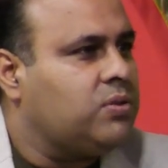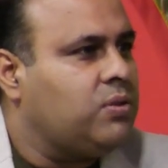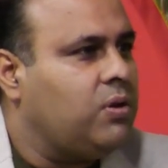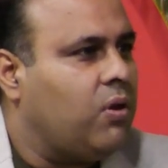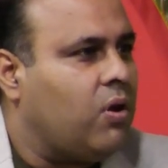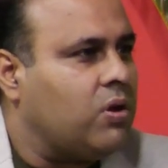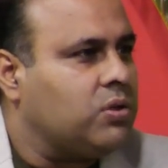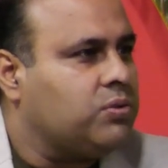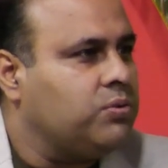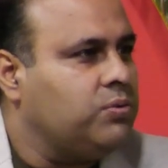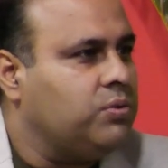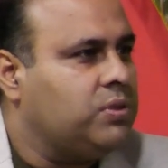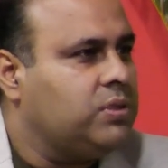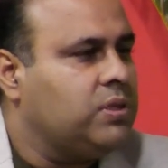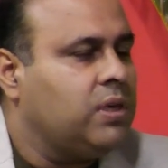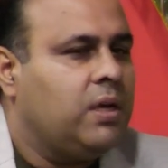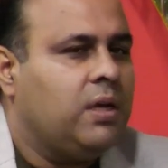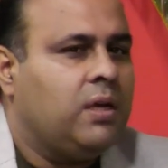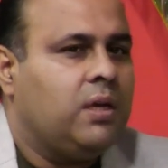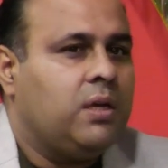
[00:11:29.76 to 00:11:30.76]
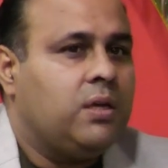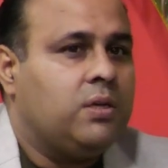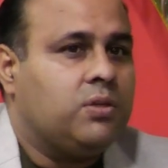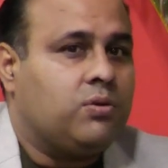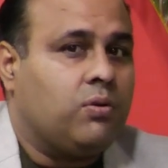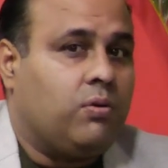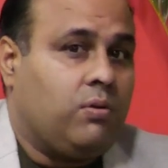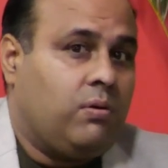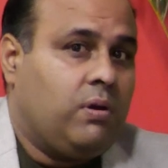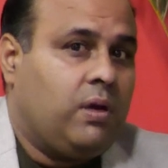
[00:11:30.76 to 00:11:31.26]
lawsuits?
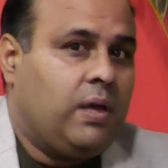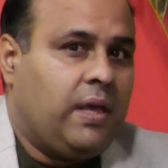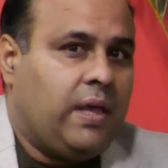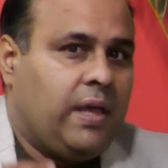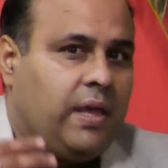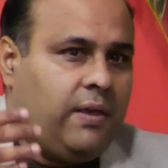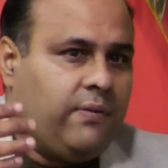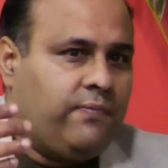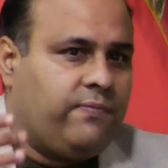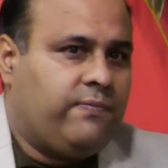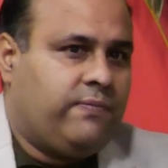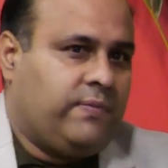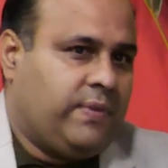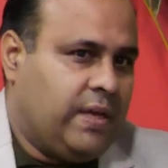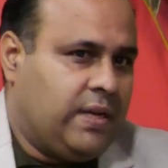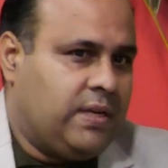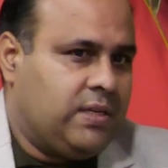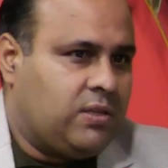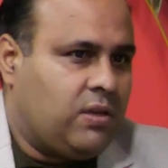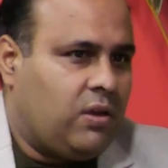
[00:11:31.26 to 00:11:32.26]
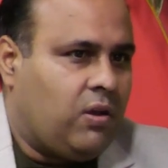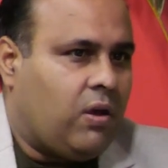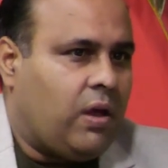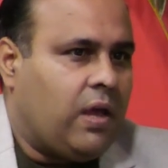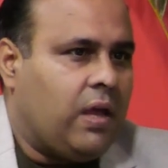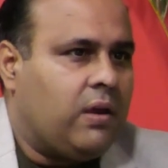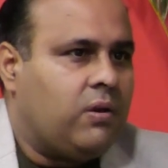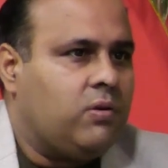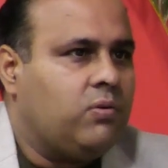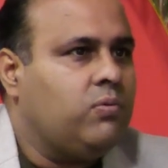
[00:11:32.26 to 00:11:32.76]
So if there is a
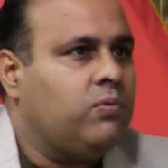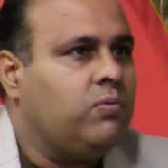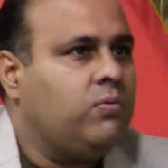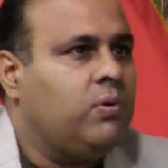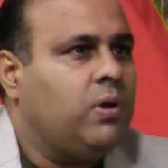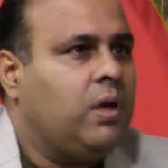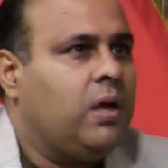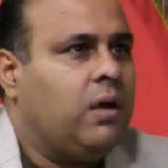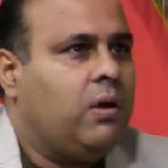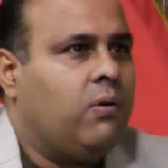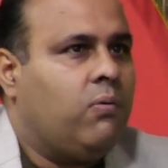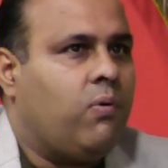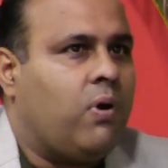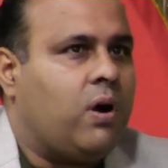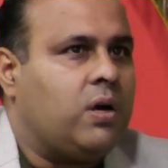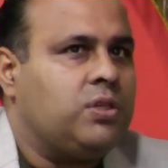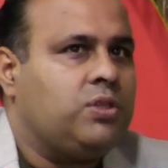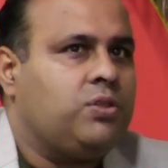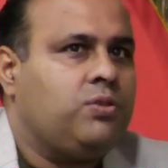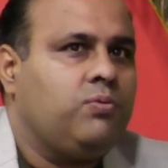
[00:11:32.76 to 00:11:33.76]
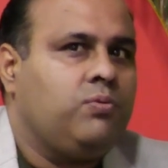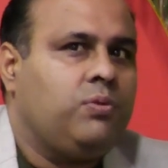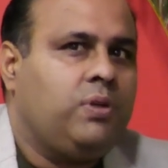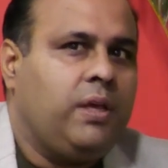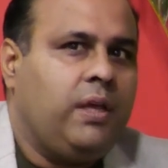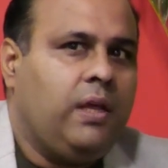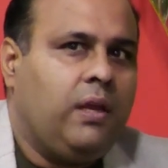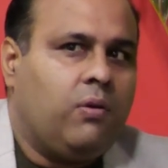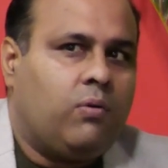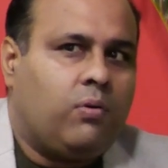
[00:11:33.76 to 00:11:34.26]
lawyer who wants to
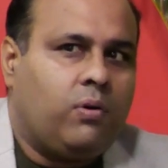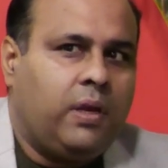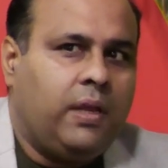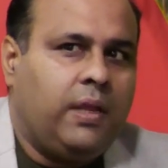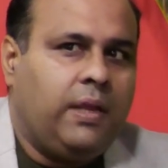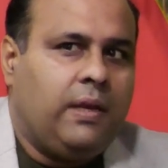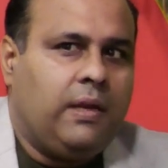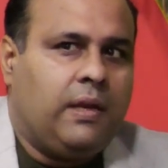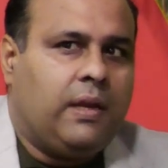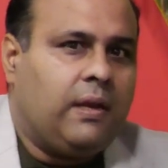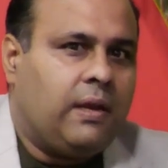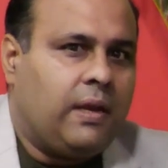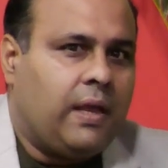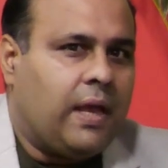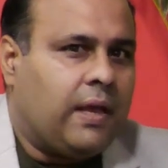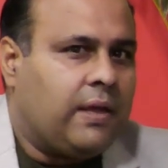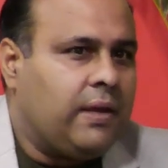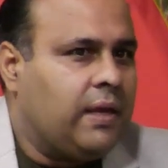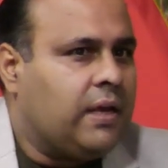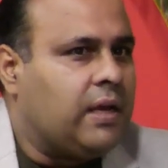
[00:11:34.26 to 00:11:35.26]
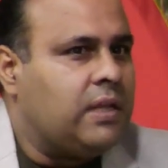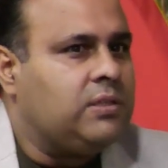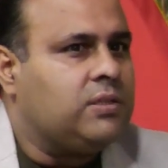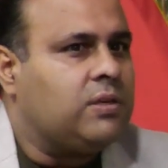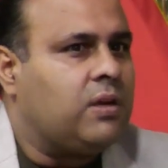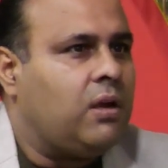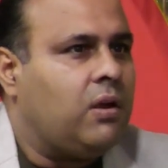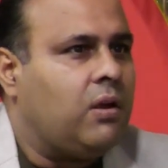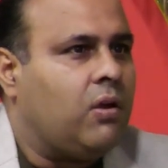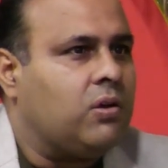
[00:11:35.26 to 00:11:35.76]
deal only in
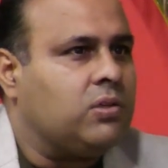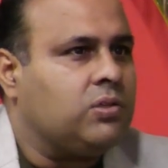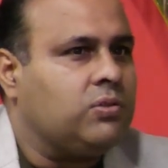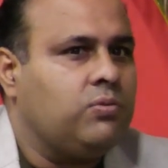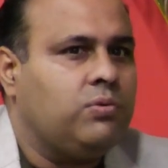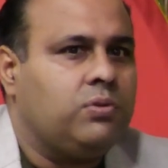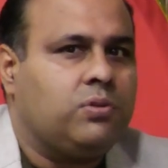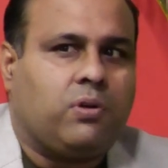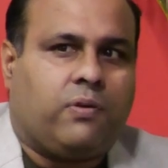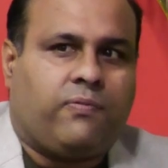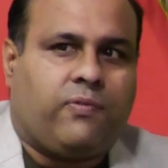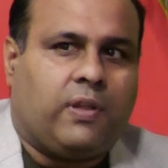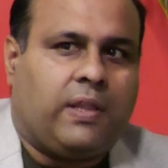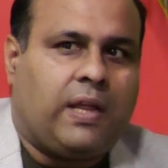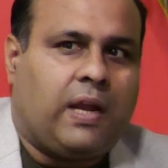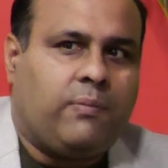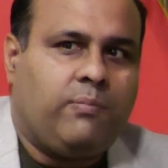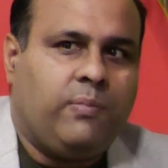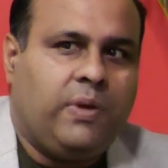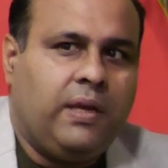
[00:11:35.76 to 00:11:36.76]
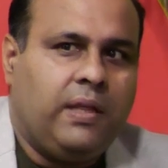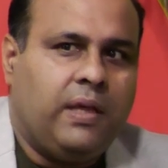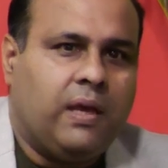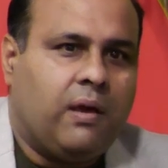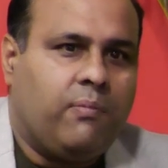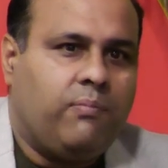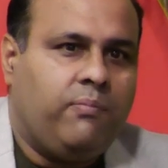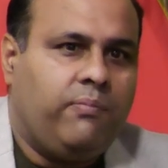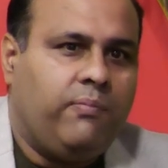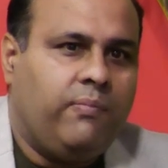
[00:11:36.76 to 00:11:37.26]
agricultural lawsuits, or for that
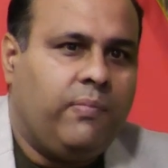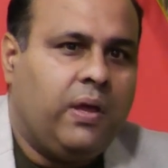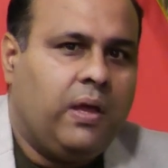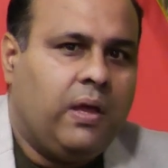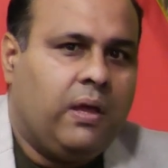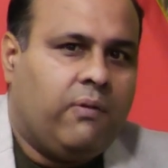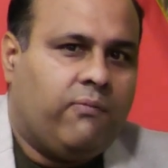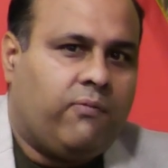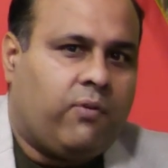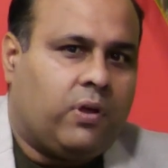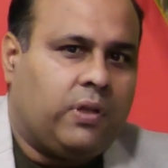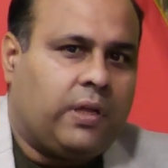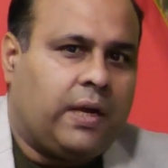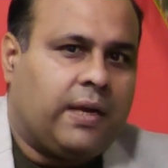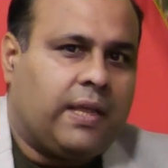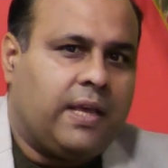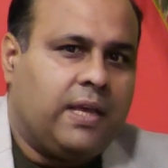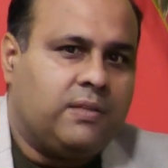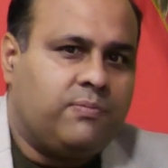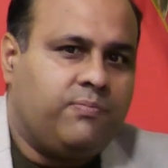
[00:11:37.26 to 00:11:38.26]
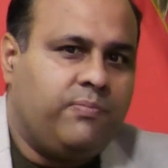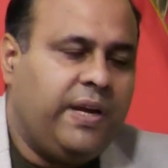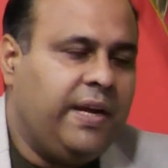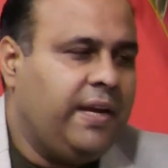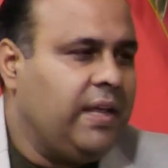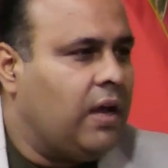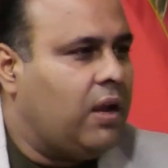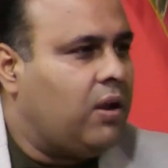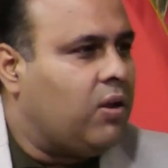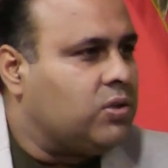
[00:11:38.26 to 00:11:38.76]
case
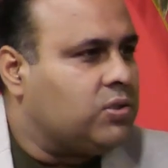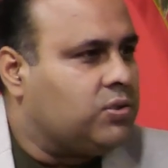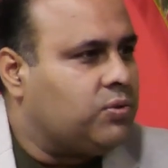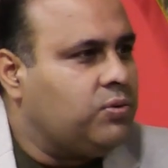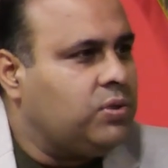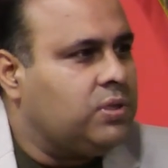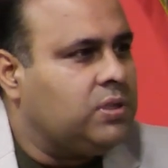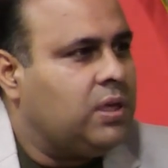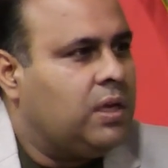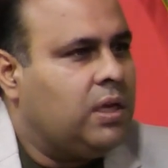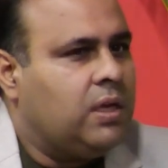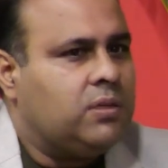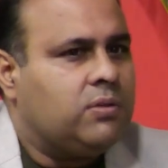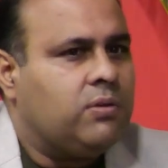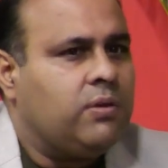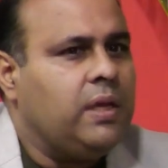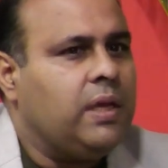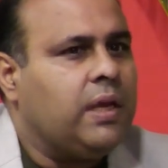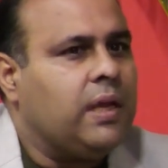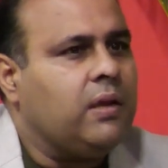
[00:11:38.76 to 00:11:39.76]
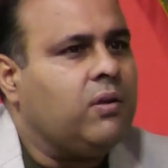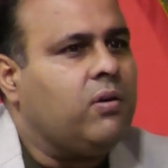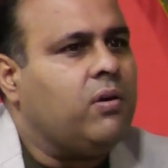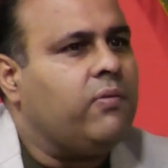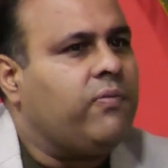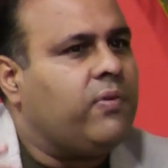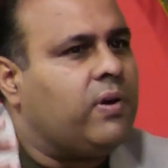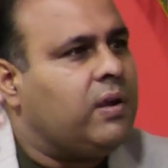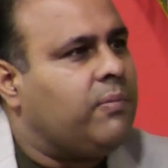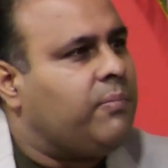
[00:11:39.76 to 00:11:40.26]
media lawsuits, so he can
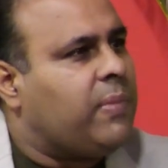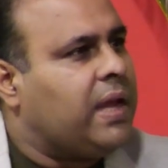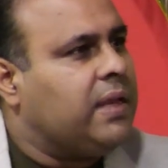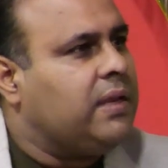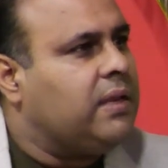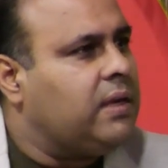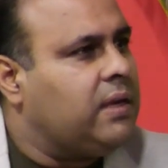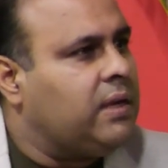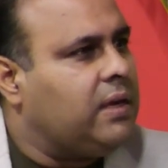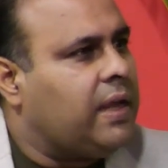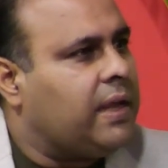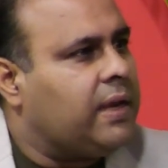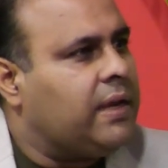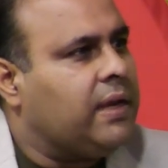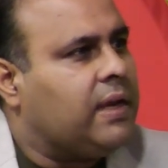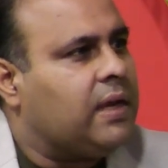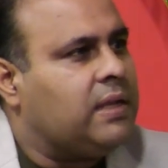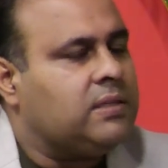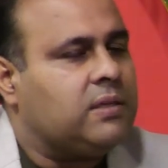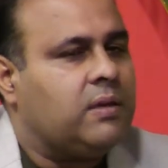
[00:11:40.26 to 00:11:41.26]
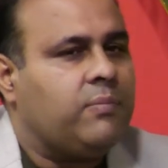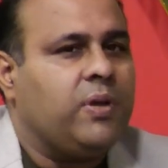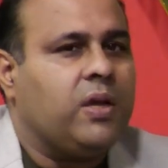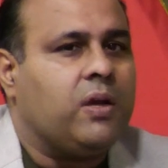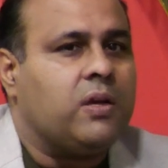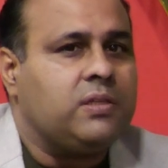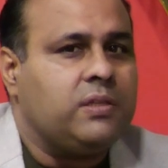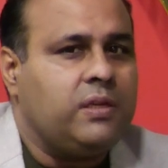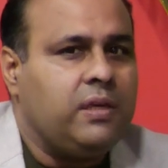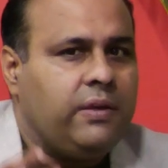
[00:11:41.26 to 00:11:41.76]
go for a minor in agriculture,
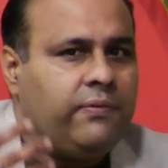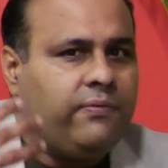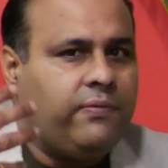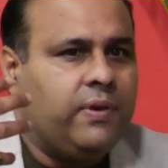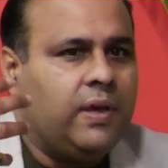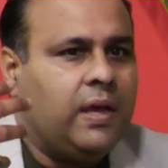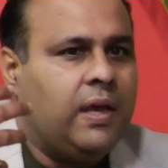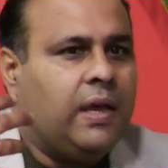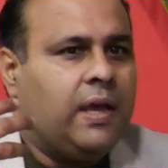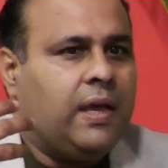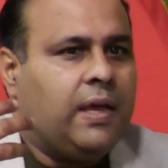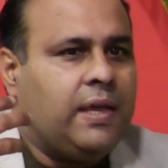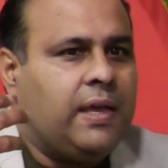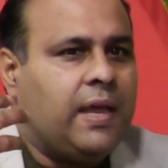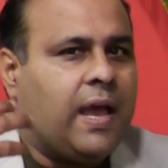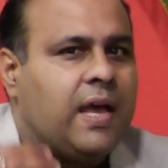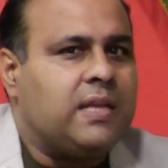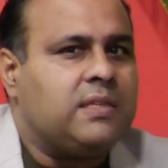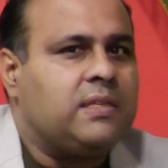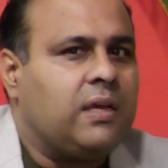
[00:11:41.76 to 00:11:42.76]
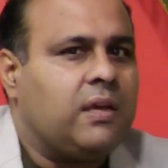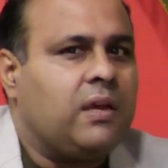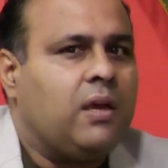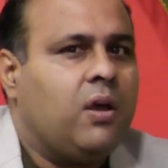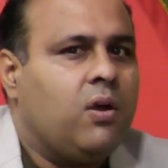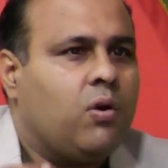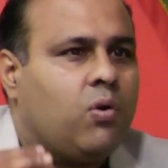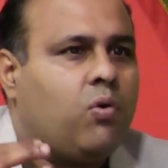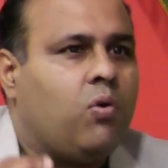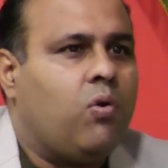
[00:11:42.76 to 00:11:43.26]
because if he has a
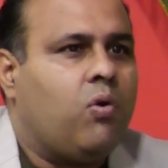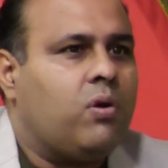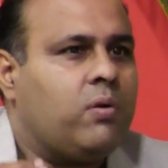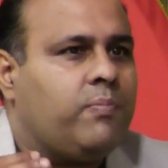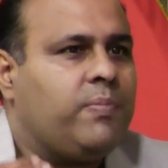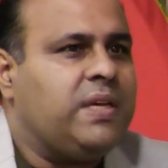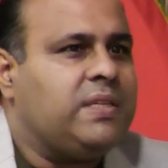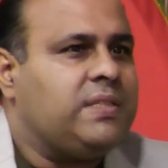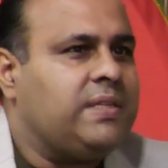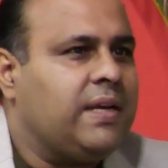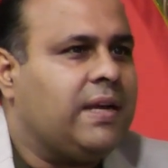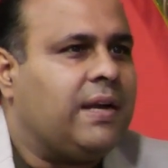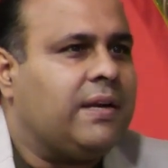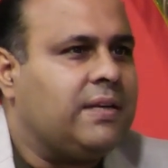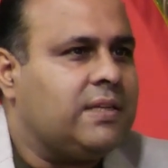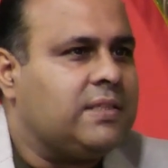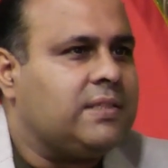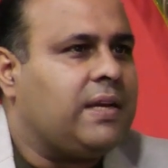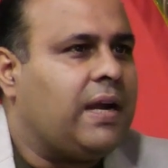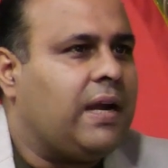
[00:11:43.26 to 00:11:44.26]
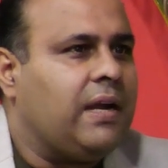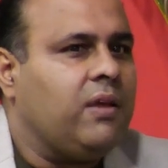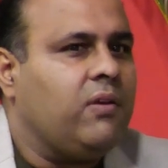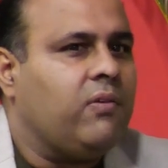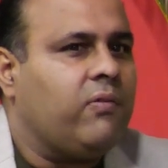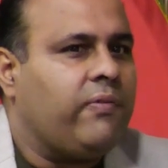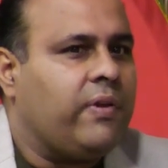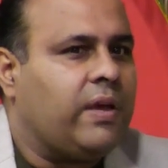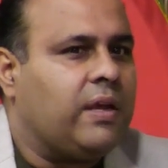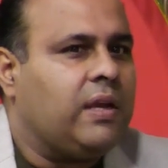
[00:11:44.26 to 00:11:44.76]
core basic understanding
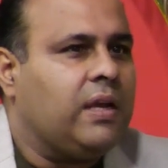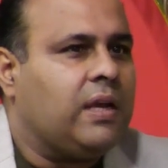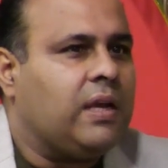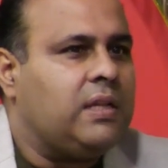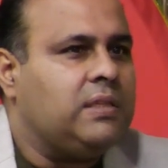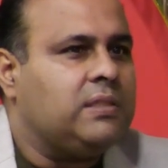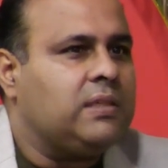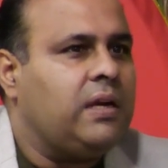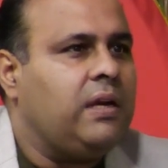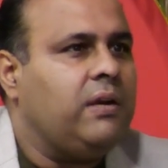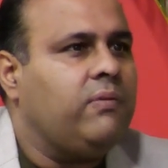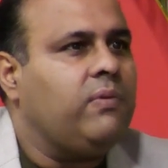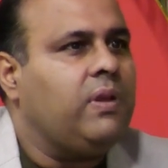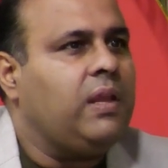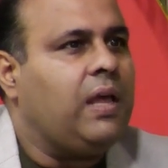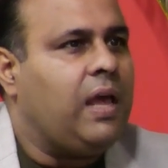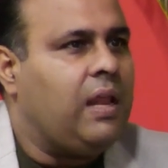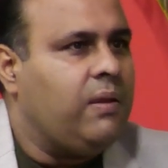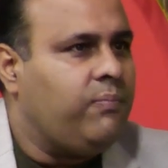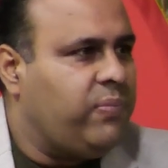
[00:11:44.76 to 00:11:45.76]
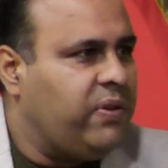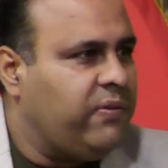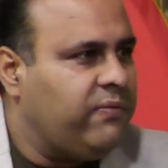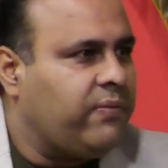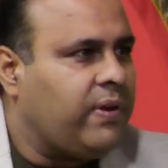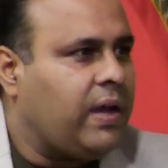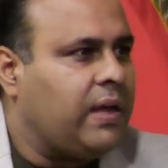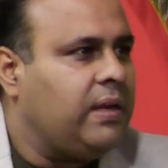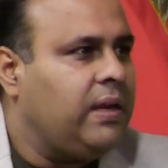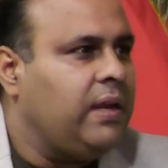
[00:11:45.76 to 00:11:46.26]
of agriculture, it will help him
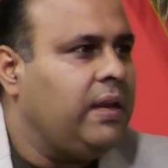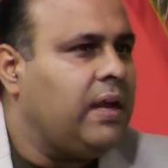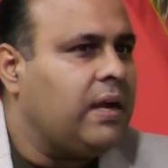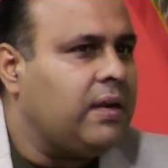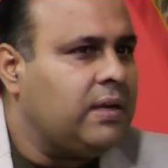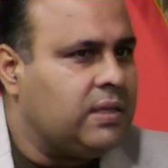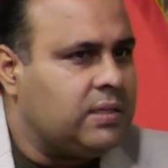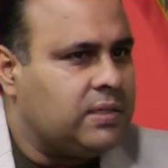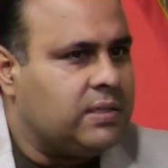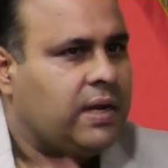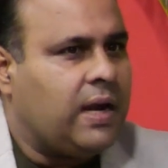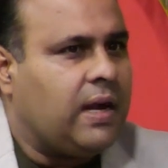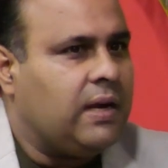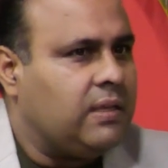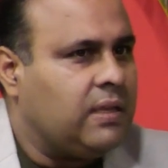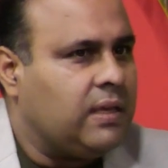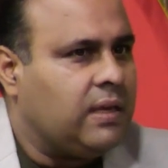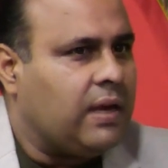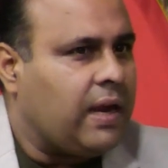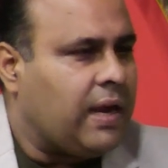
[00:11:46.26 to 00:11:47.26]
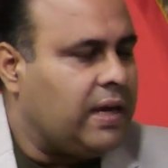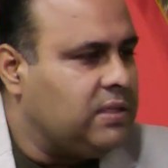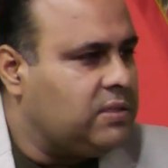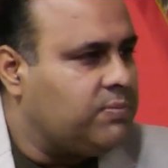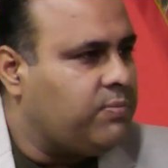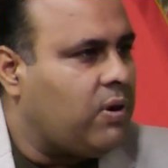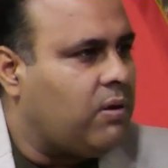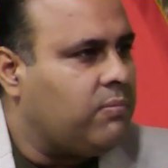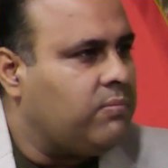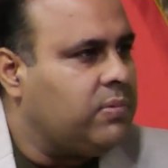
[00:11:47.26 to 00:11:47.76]
finally understand the client's
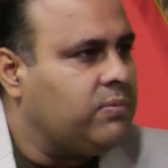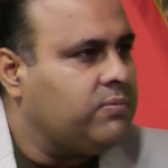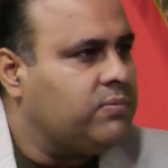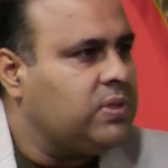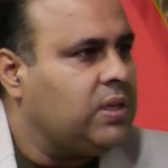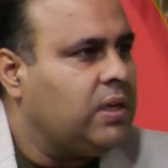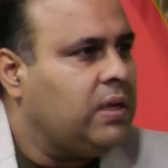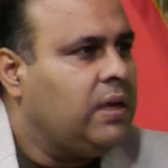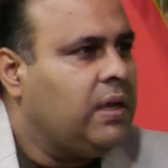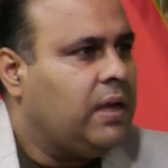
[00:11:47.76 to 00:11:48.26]
problems.